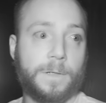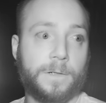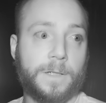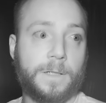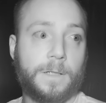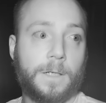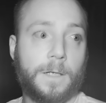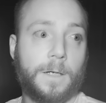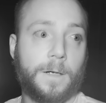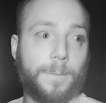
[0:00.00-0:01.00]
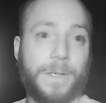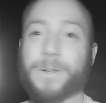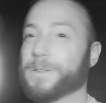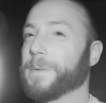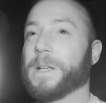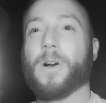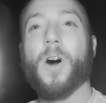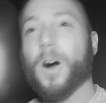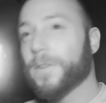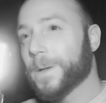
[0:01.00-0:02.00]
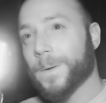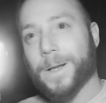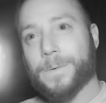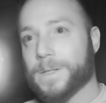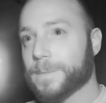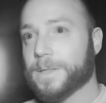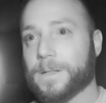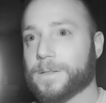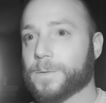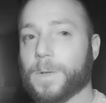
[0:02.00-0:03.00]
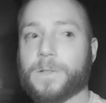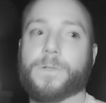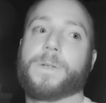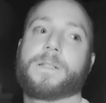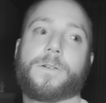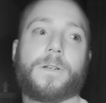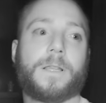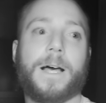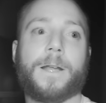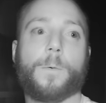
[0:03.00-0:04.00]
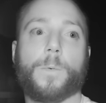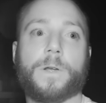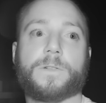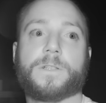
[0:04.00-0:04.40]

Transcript: period. Um, but he heard somebody coughing while he was upstairs as well. So he's heard a lot of weird